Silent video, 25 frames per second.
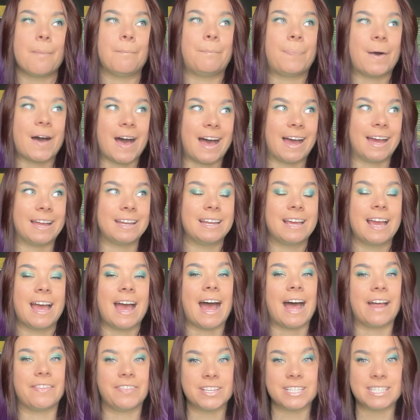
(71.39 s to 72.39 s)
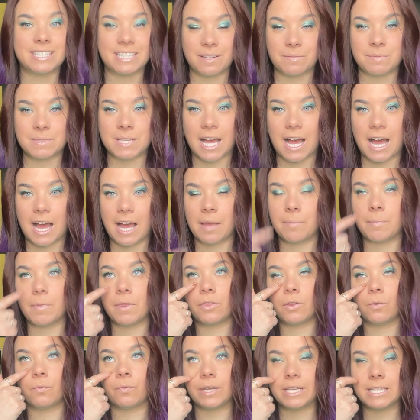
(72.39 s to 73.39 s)
But at the same time,
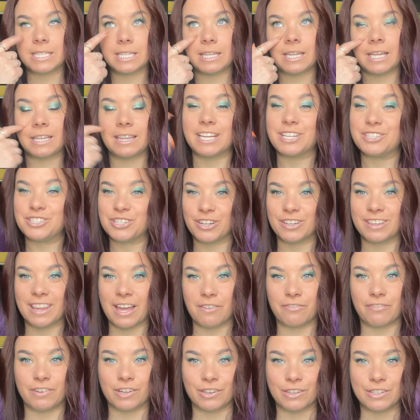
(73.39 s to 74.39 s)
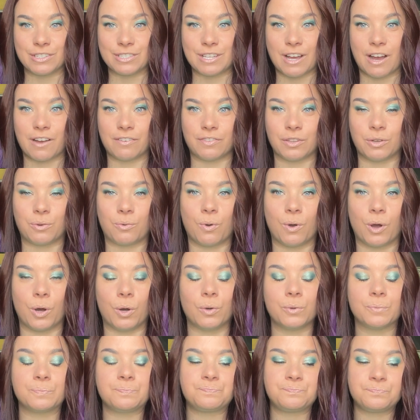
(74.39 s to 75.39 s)
the reason that they took that fearless off the
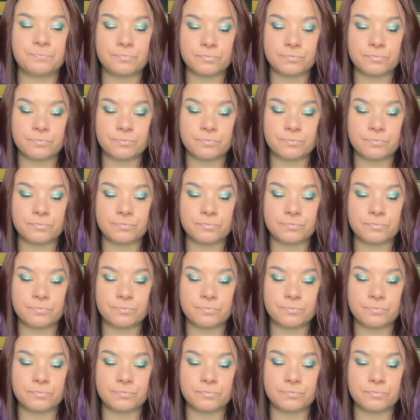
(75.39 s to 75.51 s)
quote